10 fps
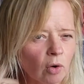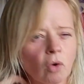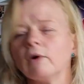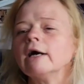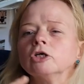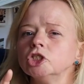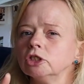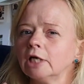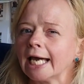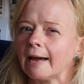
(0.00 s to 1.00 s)
Or I could
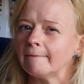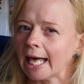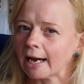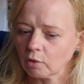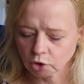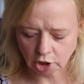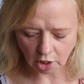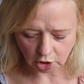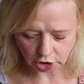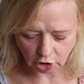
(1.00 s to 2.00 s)
do like a Blackwood
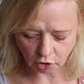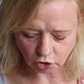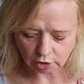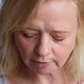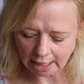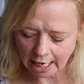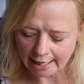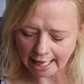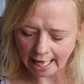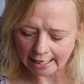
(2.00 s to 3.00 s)
cardigan or something
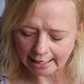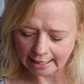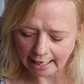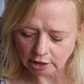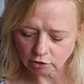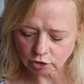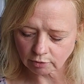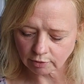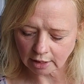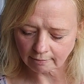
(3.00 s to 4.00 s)
like that, and again use
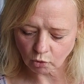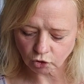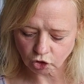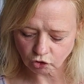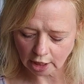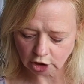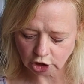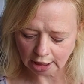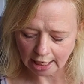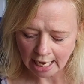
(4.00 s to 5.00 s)
something more
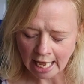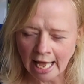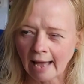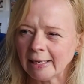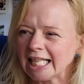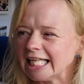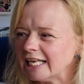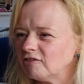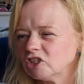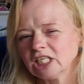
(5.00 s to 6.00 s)
stretchy. I mean, I
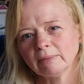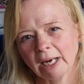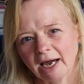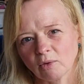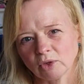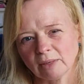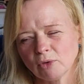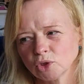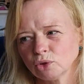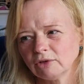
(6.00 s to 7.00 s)
think if you did a Blackwood, I'm
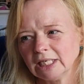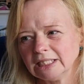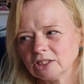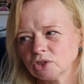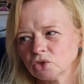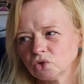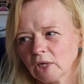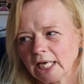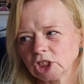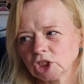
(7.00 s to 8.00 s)
not sure it needs to
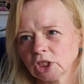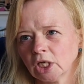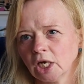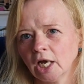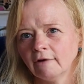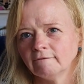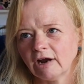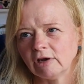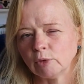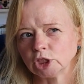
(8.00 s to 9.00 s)
stretch
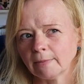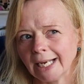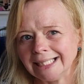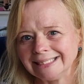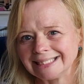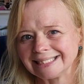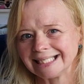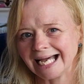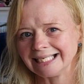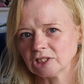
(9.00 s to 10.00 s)
very much. I might need to
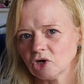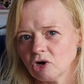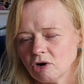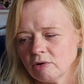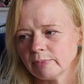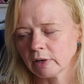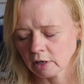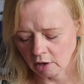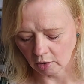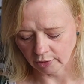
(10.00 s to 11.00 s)
size it up
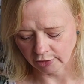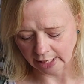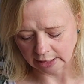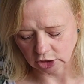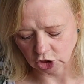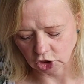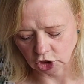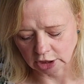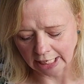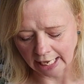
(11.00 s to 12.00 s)
on things to
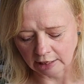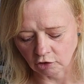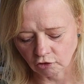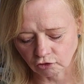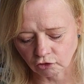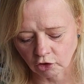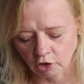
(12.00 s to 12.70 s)
just get enough